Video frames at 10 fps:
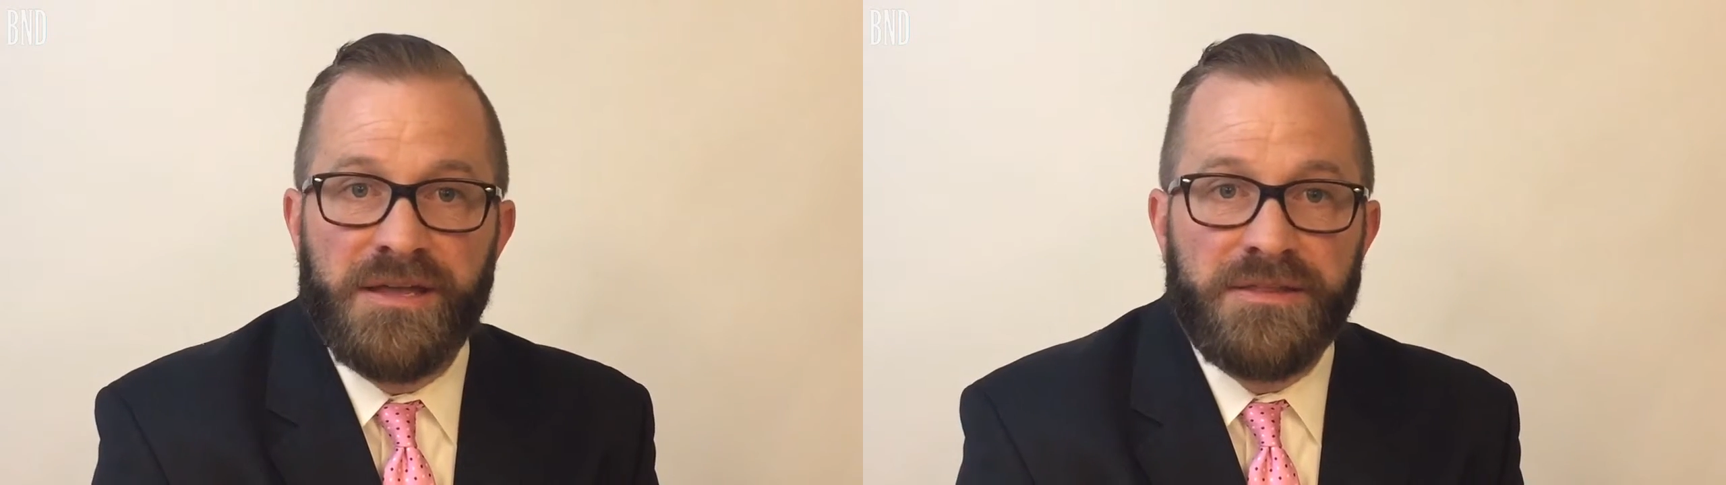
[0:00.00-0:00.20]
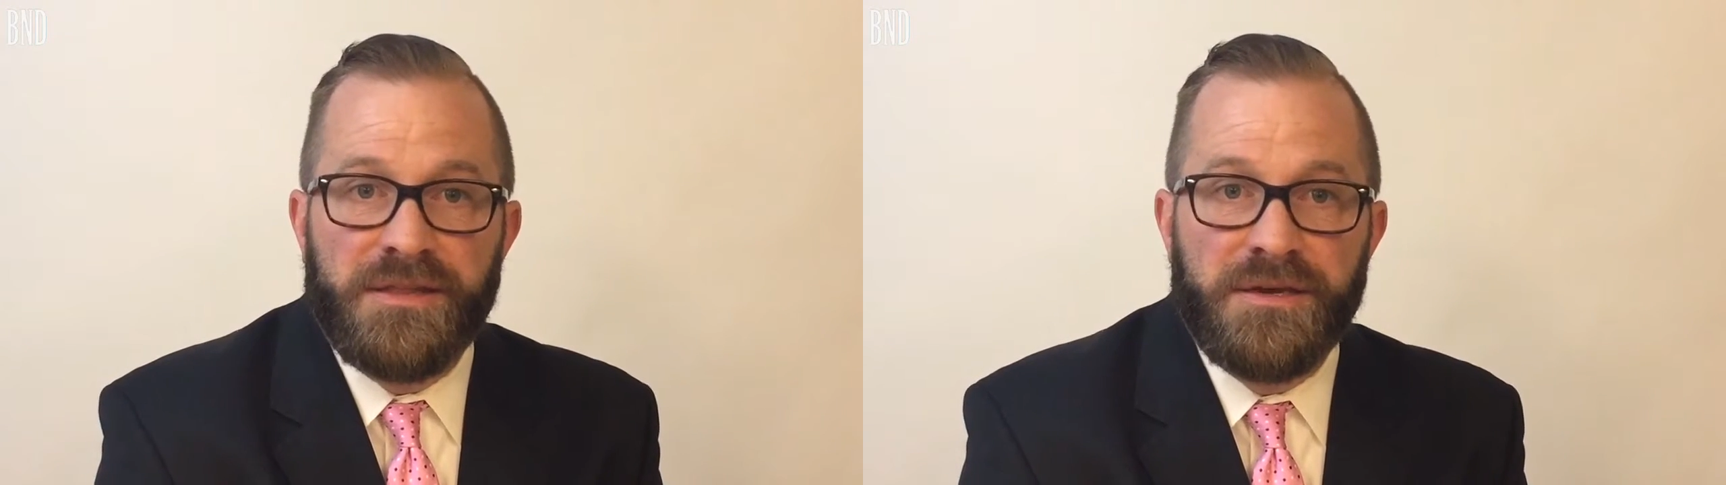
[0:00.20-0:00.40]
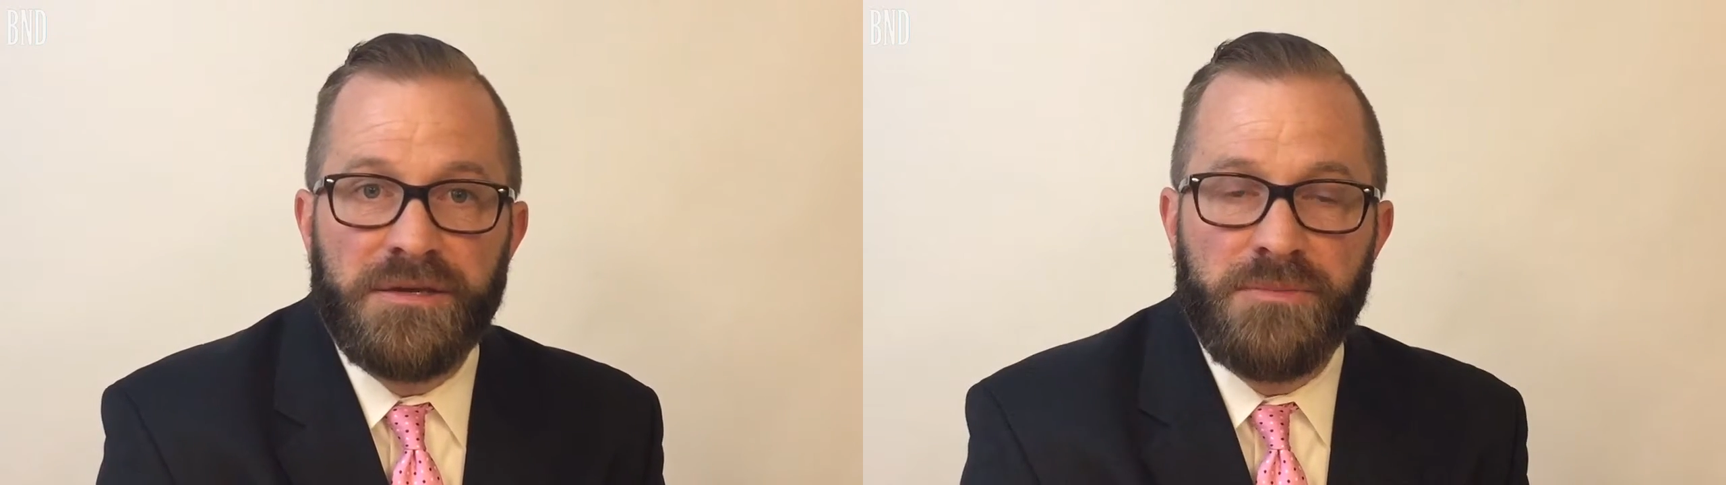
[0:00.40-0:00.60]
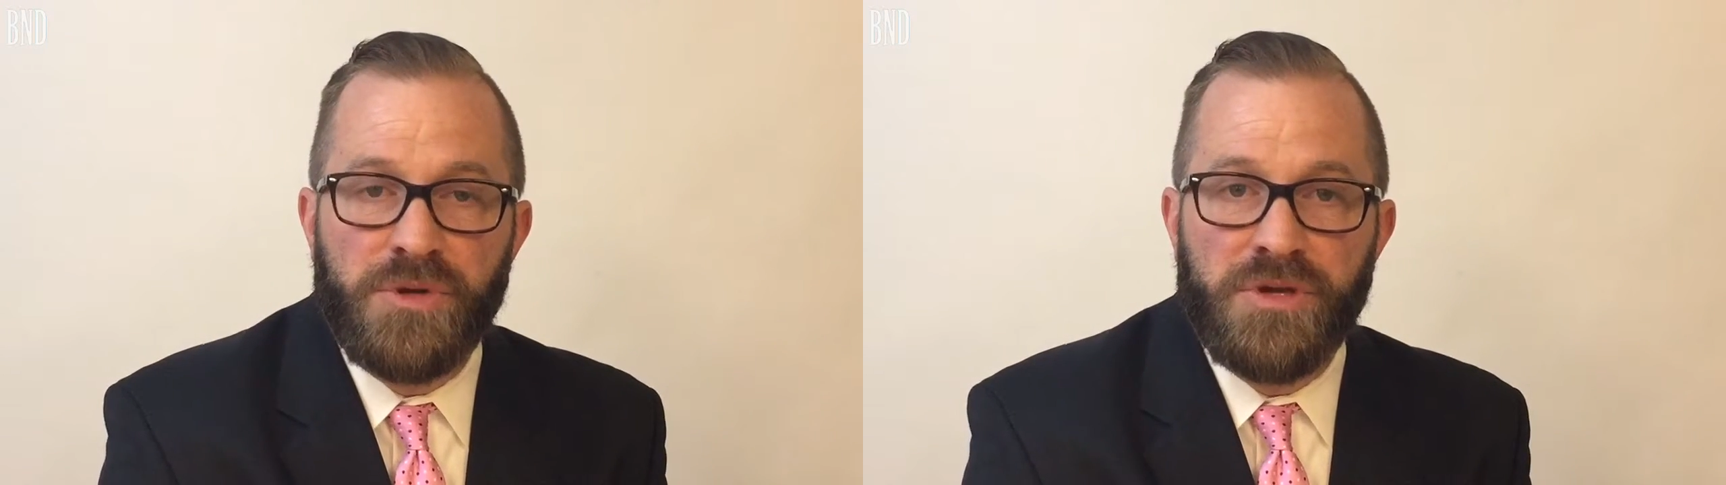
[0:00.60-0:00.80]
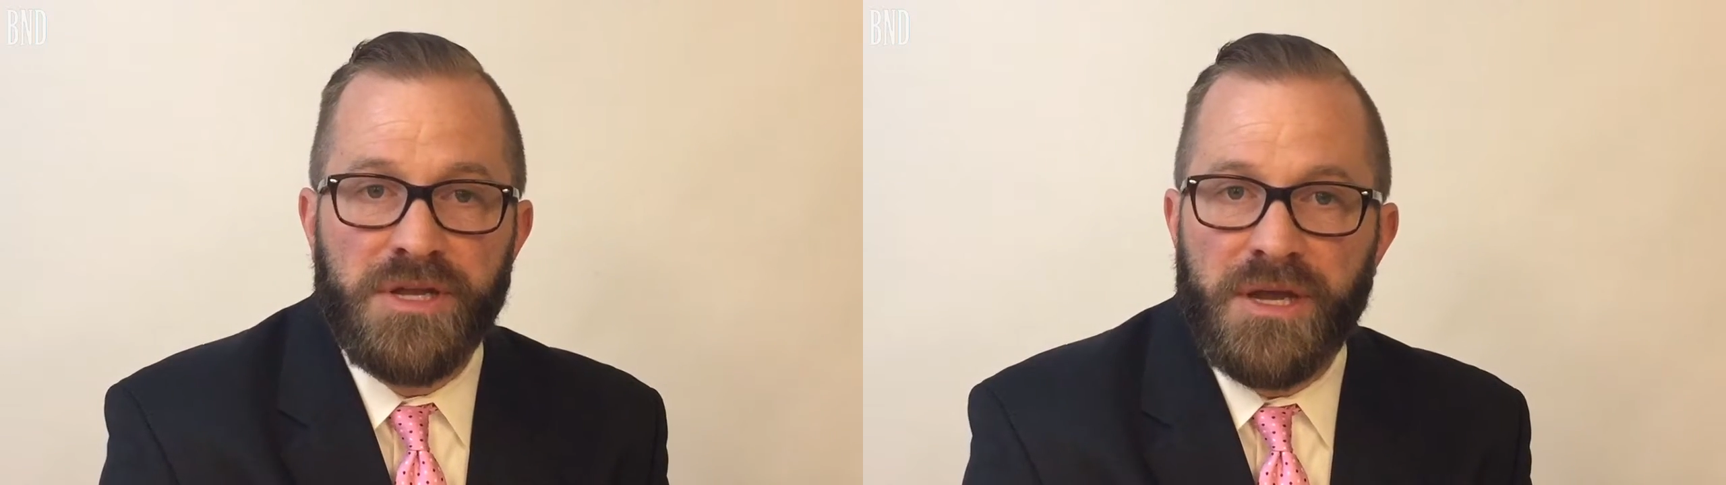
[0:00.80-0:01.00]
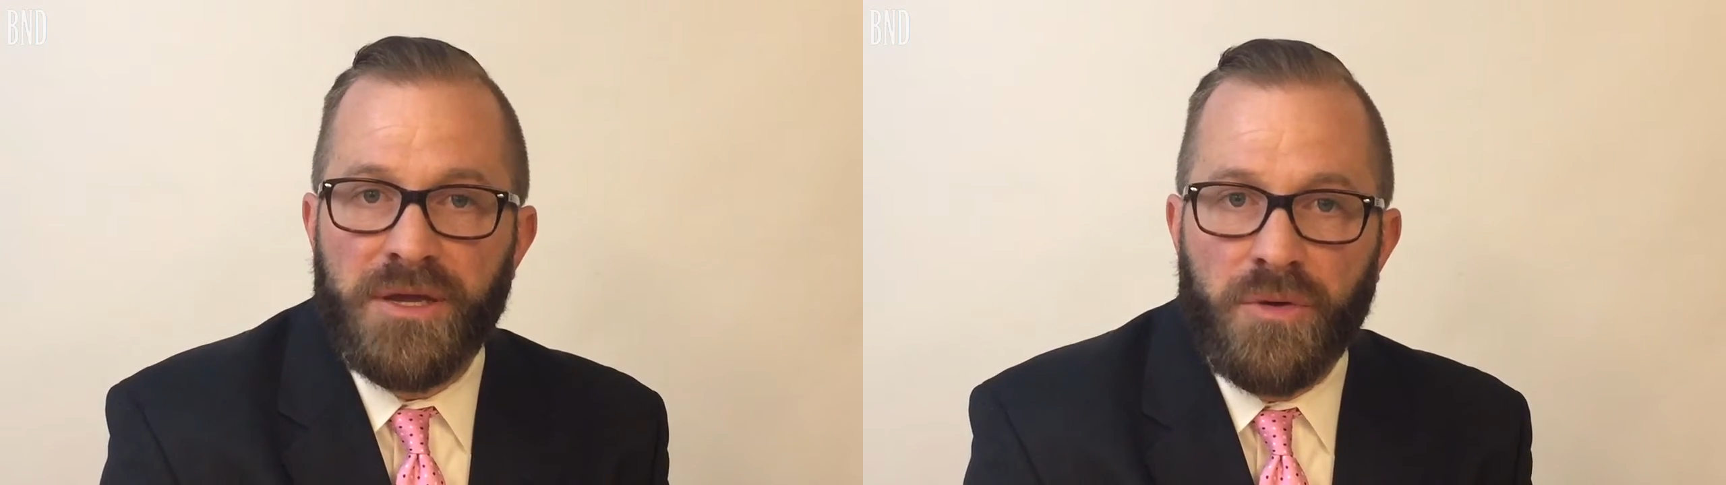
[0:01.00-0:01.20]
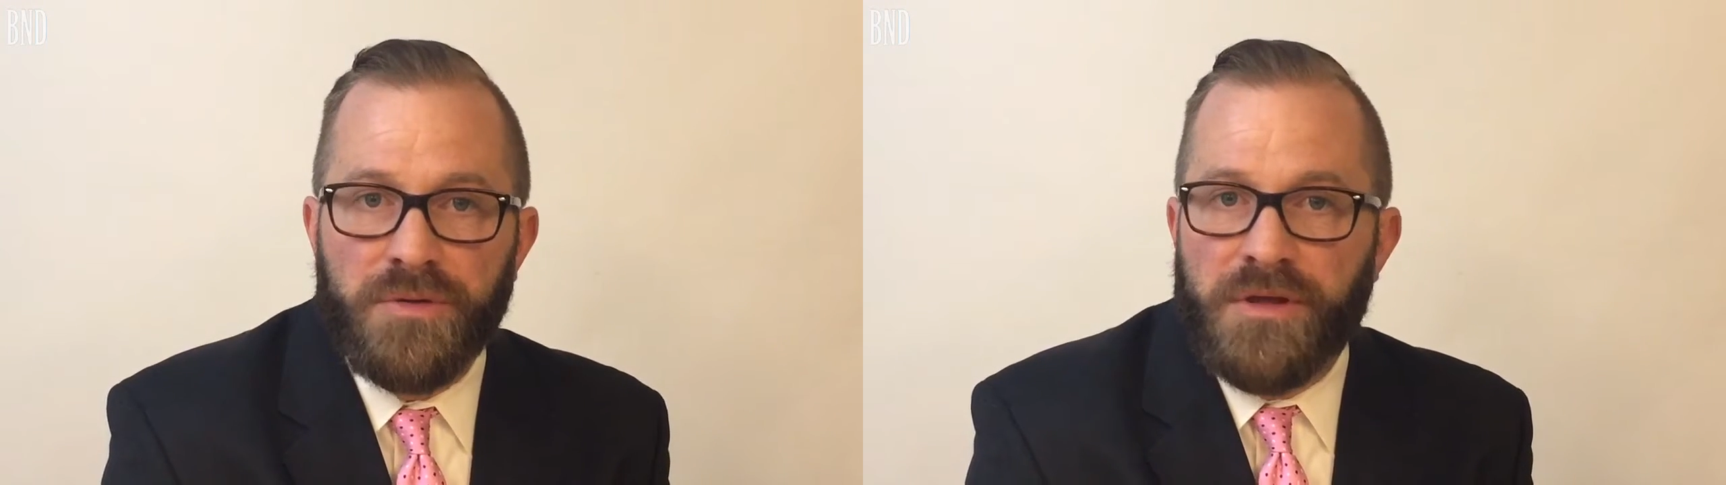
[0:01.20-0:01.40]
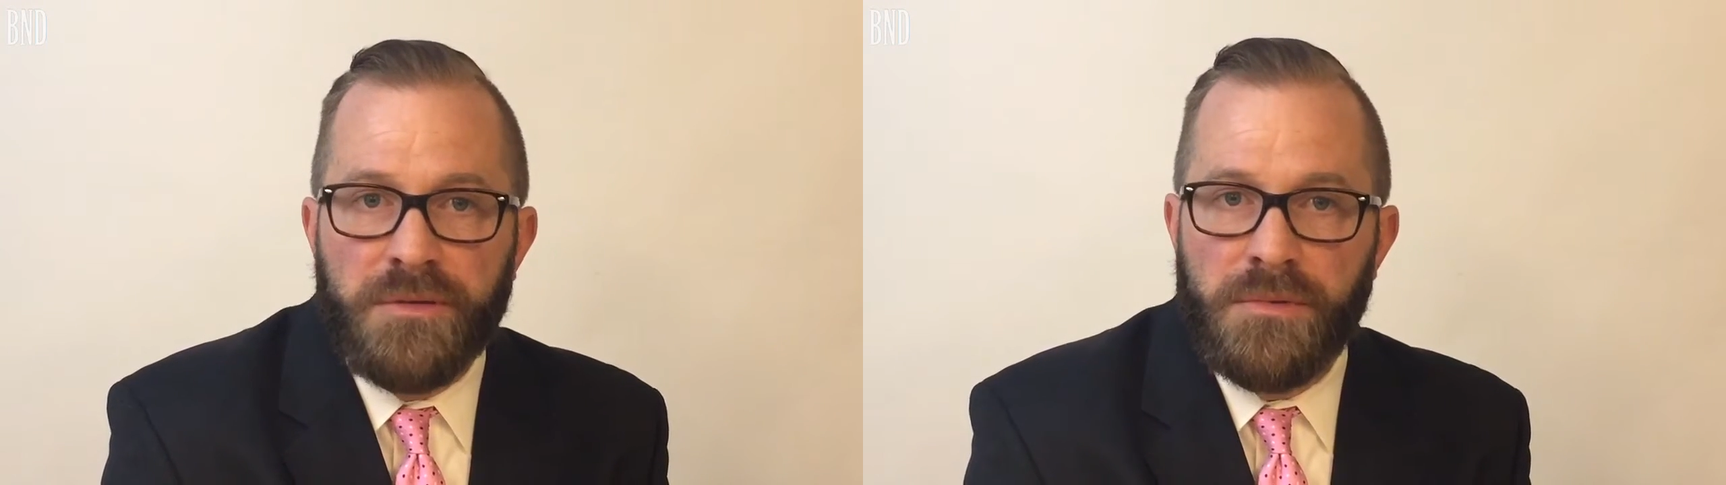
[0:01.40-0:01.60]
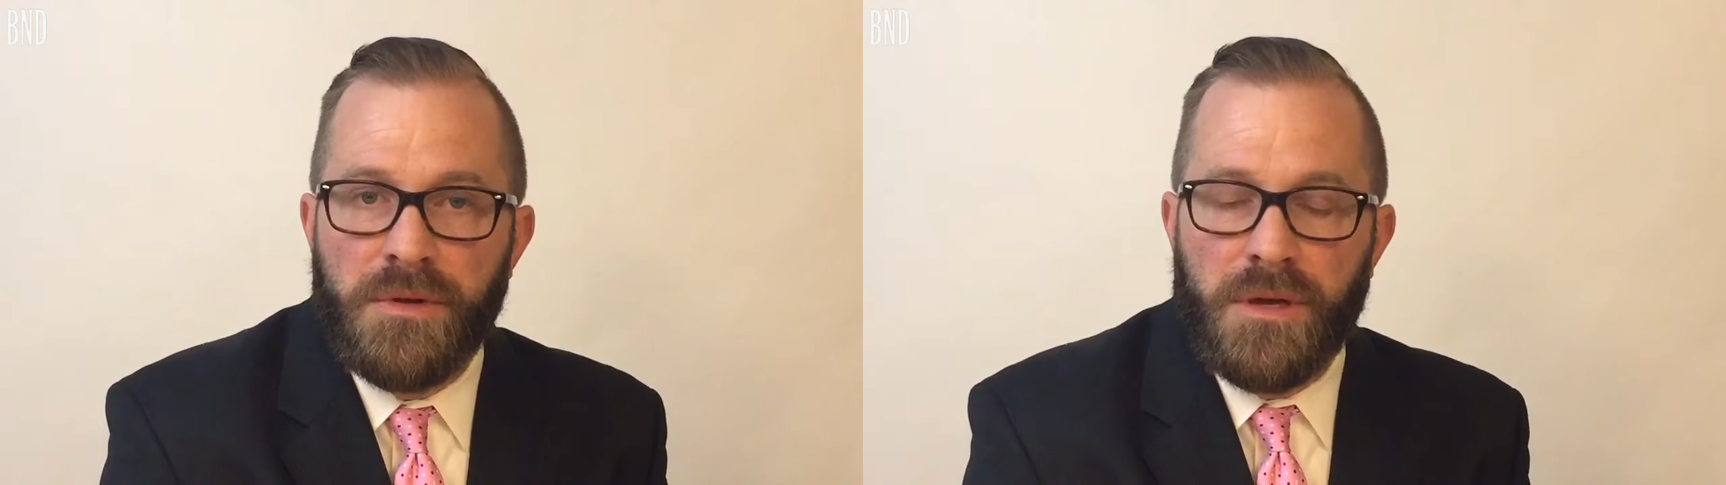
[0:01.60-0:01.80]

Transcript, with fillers: in the community. I go to the,